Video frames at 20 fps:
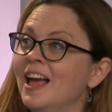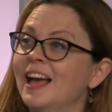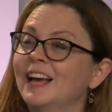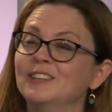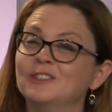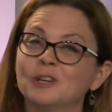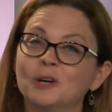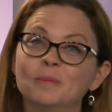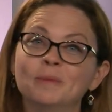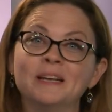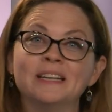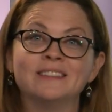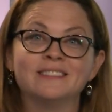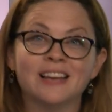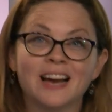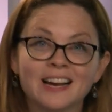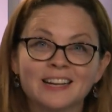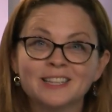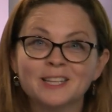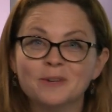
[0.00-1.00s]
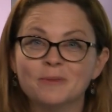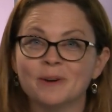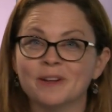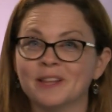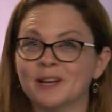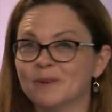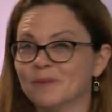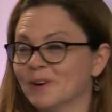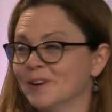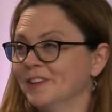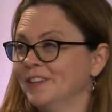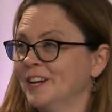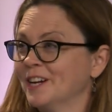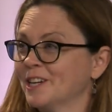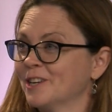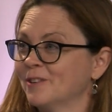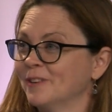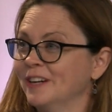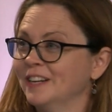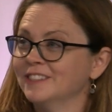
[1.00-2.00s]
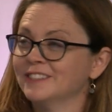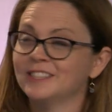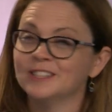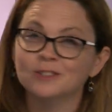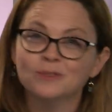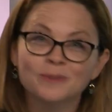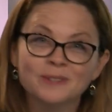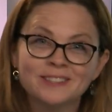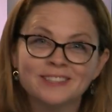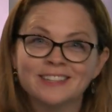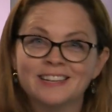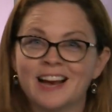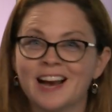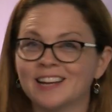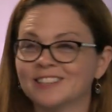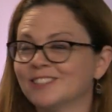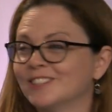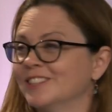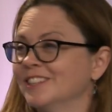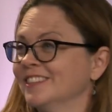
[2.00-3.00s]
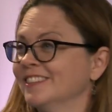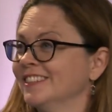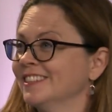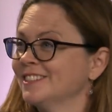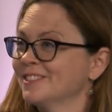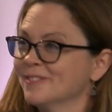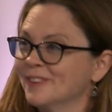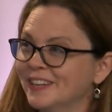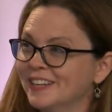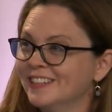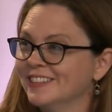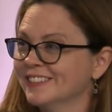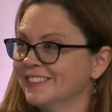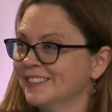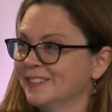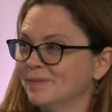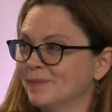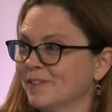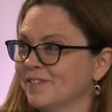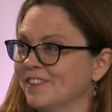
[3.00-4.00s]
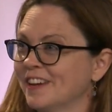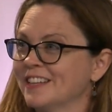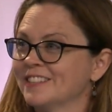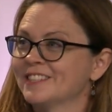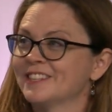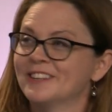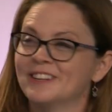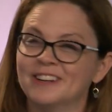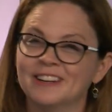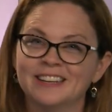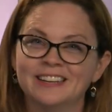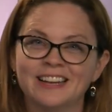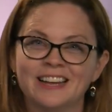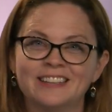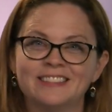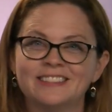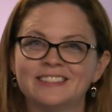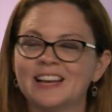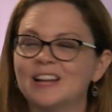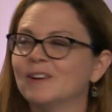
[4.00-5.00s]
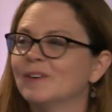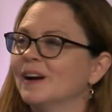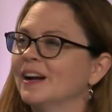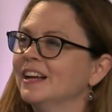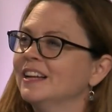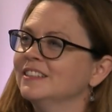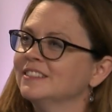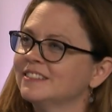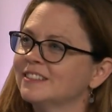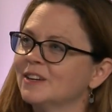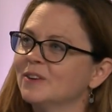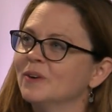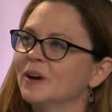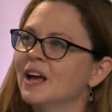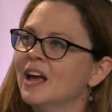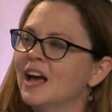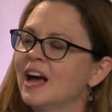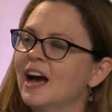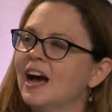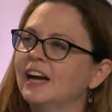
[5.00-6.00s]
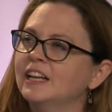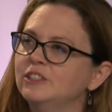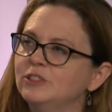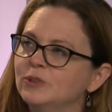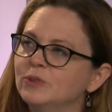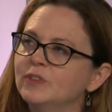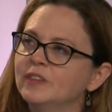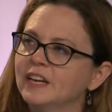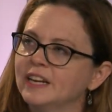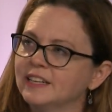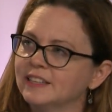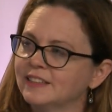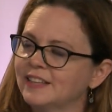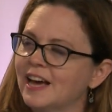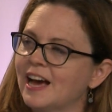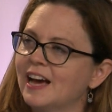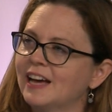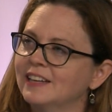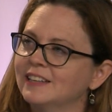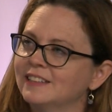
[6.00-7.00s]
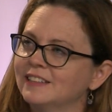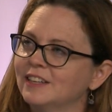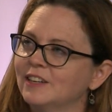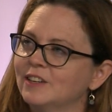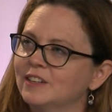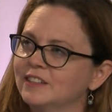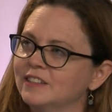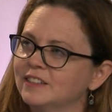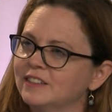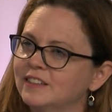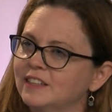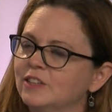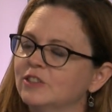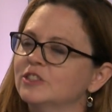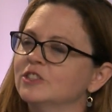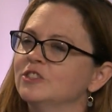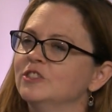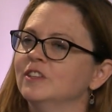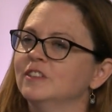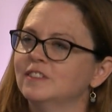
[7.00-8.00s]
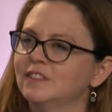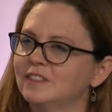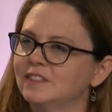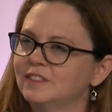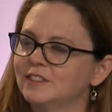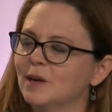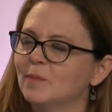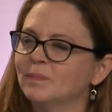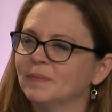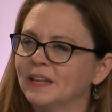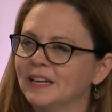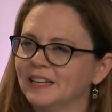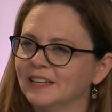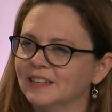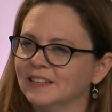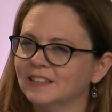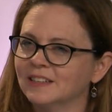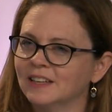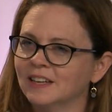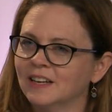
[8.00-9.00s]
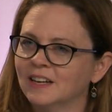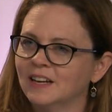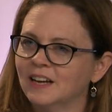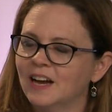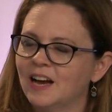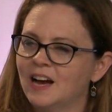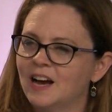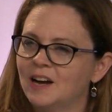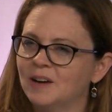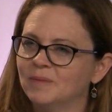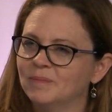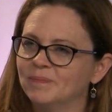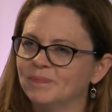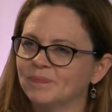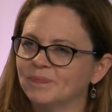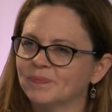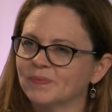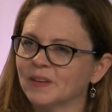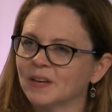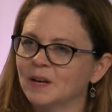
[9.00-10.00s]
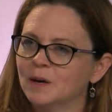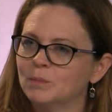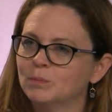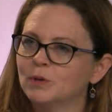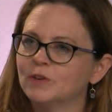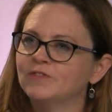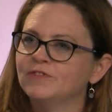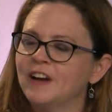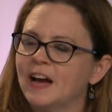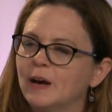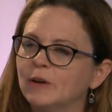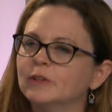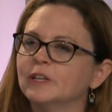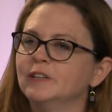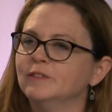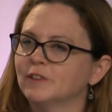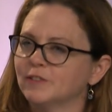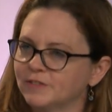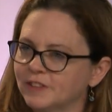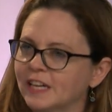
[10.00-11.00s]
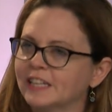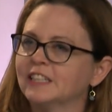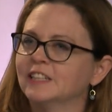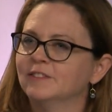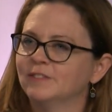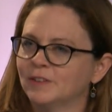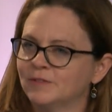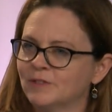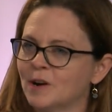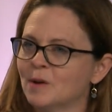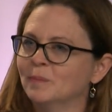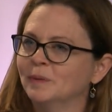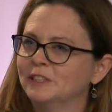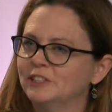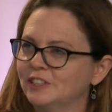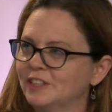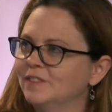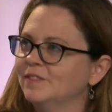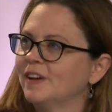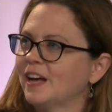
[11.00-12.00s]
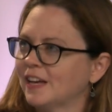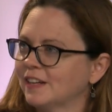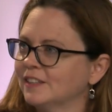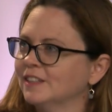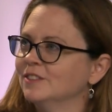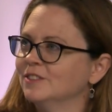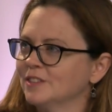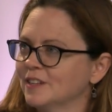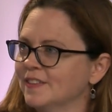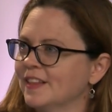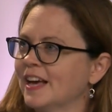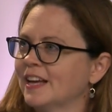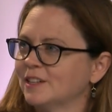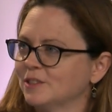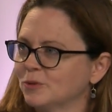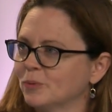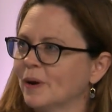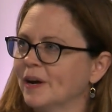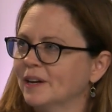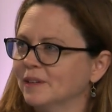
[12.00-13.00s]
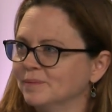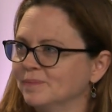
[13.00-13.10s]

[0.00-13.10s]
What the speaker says: and told me exactly where they were in their careers. This one's a doctor, this one is a professor, and et cetera. And so I do think that there's something profoundly reflective of our mission and values in that as well.